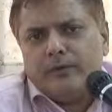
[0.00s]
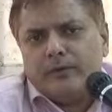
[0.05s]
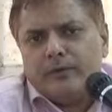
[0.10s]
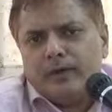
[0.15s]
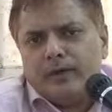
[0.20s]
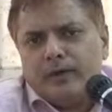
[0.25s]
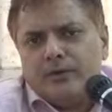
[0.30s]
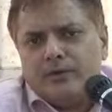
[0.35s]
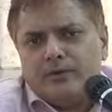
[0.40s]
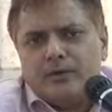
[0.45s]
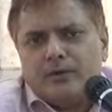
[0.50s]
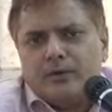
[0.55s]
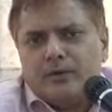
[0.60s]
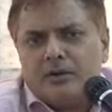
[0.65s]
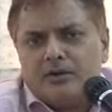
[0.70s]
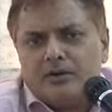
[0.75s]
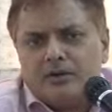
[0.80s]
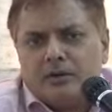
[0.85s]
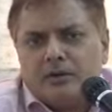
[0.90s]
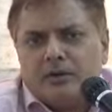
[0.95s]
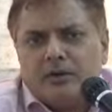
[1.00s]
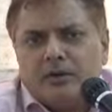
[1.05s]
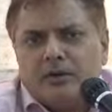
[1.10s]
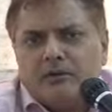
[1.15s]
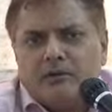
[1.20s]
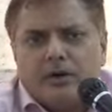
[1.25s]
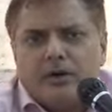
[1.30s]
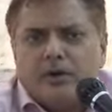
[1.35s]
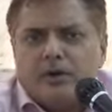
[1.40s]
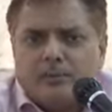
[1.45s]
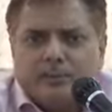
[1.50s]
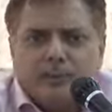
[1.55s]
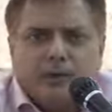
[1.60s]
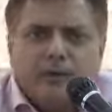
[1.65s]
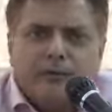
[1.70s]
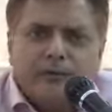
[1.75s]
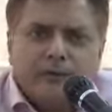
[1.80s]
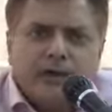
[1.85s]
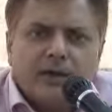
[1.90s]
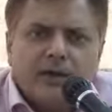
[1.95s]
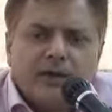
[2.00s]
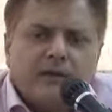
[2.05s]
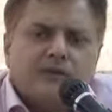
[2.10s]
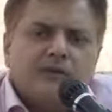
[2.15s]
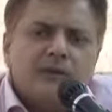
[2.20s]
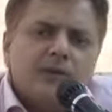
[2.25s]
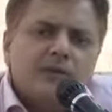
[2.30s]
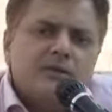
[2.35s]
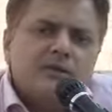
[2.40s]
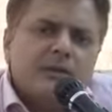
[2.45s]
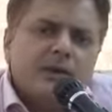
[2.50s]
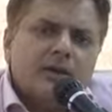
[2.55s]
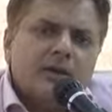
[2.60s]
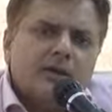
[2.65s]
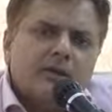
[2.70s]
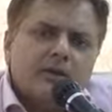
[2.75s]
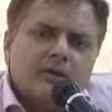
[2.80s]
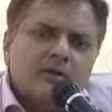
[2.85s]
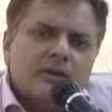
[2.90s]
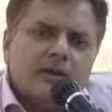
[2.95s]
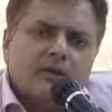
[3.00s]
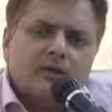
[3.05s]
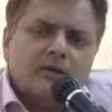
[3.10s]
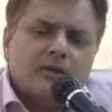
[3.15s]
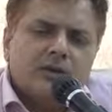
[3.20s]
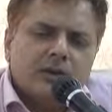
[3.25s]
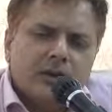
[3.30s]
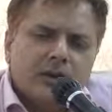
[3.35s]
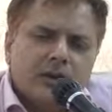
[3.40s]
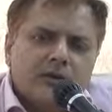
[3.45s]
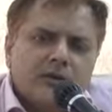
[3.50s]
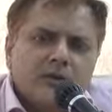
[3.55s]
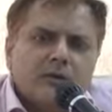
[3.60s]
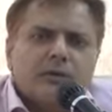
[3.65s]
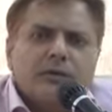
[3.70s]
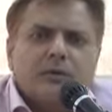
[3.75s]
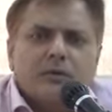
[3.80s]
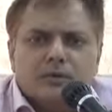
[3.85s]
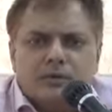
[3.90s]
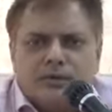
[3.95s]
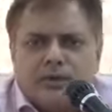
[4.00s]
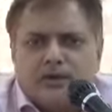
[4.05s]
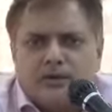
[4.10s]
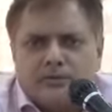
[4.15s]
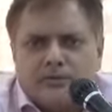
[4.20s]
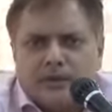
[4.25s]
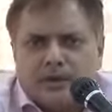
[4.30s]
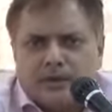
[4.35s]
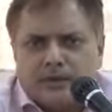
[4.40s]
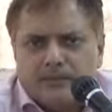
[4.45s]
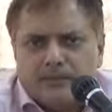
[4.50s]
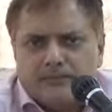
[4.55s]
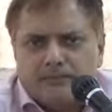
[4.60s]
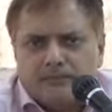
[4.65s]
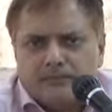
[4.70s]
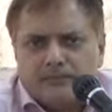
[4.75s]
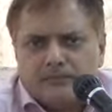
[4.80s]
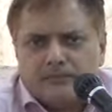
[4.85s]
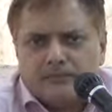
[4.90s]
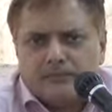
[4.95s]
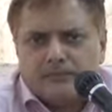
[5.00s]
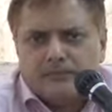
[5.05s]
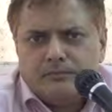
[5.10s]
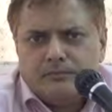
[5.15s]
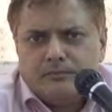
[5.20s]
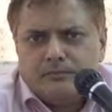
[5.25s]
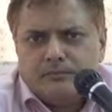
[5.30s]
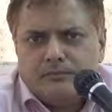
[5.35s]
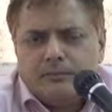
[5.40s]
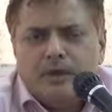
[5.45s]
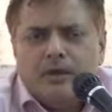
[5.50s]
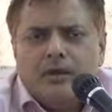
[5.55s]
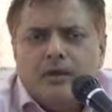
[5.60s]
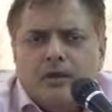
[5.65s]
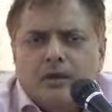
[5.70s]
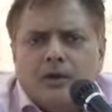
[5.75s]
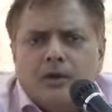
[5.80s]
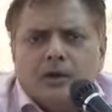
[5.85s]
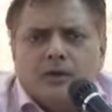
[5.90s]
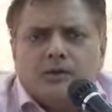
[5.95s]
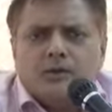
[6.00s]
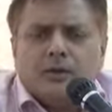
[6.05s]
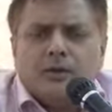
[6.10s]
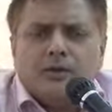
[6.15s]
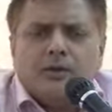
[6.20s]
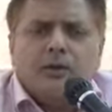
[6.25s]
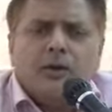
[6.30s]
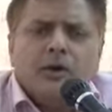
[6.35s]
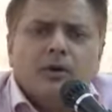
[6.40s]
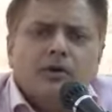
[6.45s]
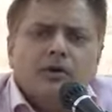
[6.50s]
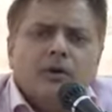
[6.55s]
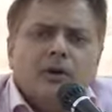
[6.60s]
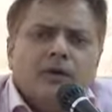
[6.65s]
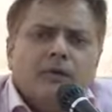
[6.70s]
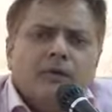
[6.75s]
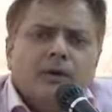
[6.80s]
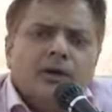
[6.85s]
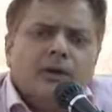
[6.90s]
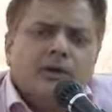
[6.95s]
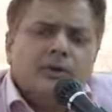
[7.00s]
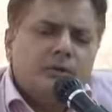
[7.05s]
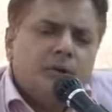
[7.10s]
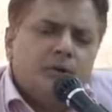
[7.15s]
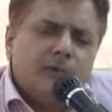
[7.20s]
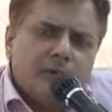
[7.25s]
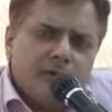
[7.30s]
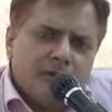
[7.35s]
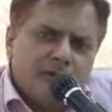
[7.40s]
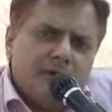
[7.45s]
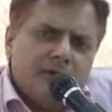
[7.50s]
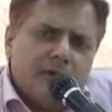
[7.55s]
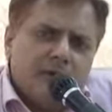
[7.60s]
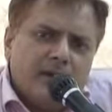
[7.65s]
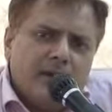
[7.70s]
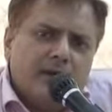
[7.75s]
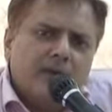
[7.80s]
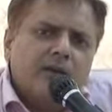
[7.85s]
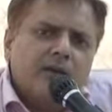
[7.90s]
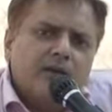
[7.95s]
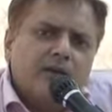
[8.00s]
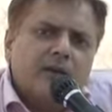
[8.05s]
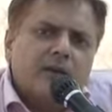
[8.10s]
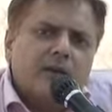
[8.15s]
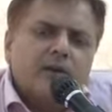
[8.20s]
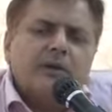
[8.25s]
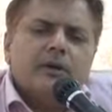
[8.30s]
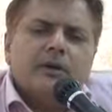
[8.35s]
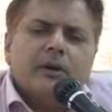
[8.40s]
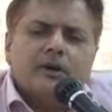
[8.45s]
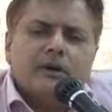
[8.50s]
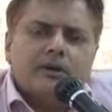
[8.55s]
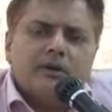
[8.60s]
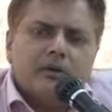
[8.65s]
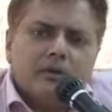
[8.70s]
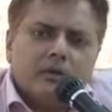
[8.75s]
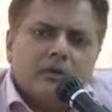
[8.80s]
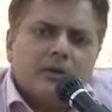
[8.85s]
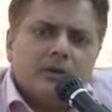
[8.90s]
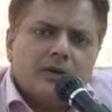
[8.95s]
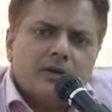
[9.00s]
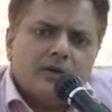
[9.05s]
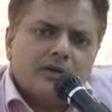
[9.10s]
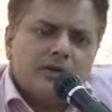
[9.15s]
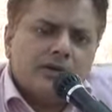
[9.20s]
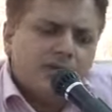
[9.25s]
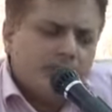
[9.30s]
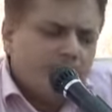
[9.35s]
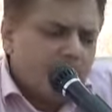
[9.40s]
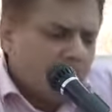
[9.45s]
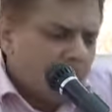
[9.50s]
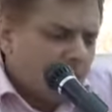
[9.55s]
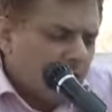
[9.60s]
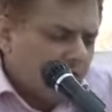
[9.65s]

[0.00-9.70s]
of India does not insure even 1 rupee of that. If this money goes down the drain, you will lose this money. So you want to give money to a private bank, give it at your own risk.